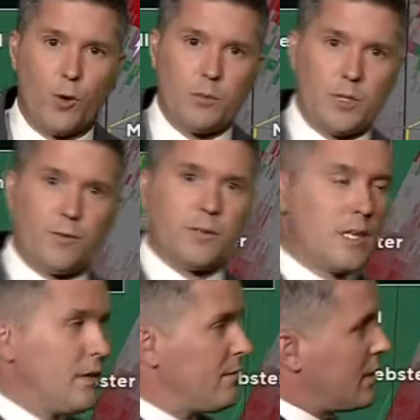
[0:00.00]
for me if you
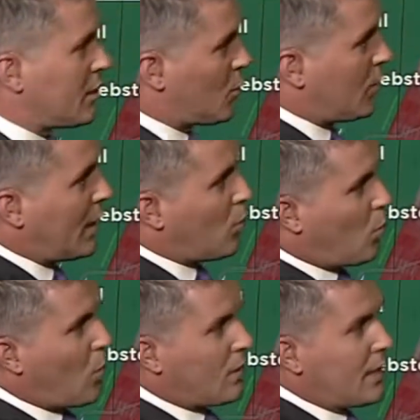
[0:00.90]
live in the
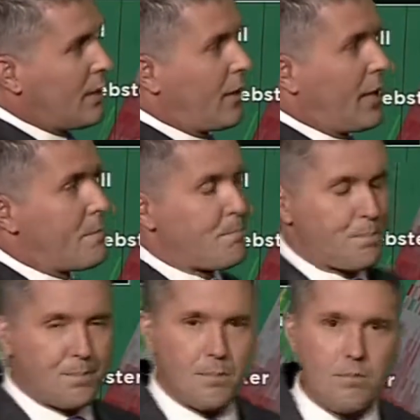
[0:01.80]
tornado-warned area.
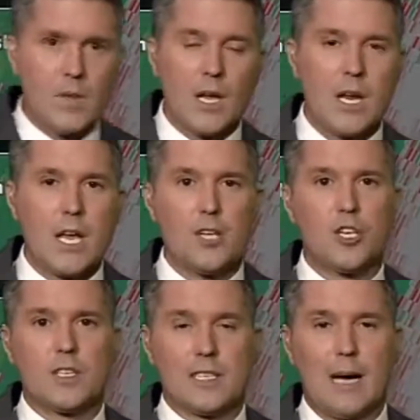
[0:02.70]
I
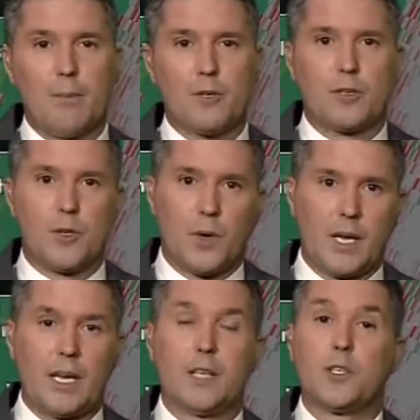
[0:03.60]
need you to stop what you're
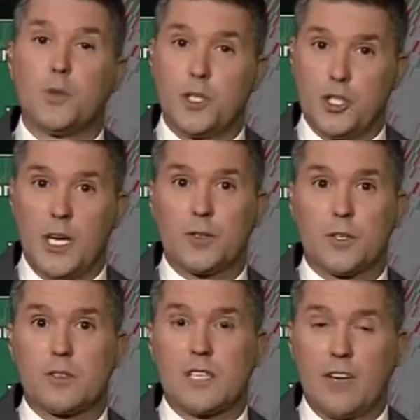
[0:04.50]
doing, get into a
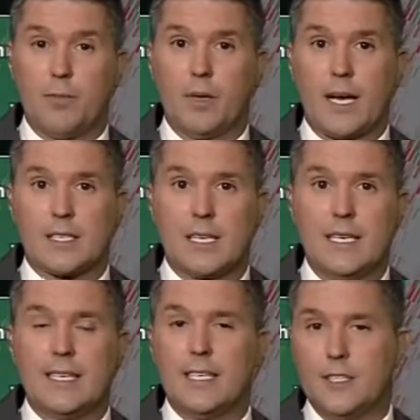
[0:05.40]
shelter, safe place,
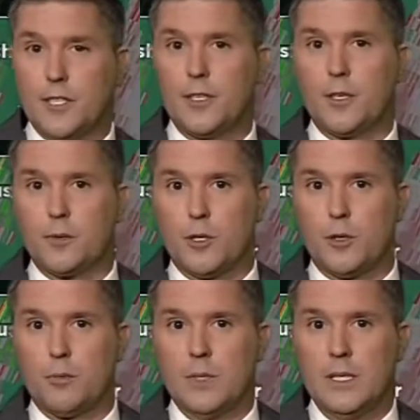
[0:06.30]
interior
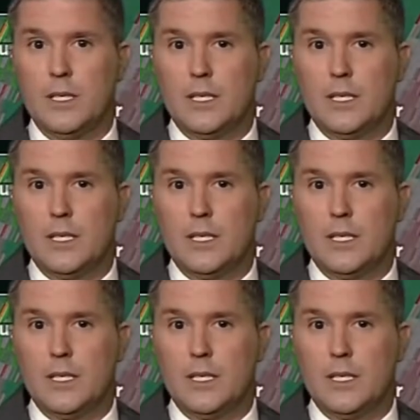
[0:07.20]
room,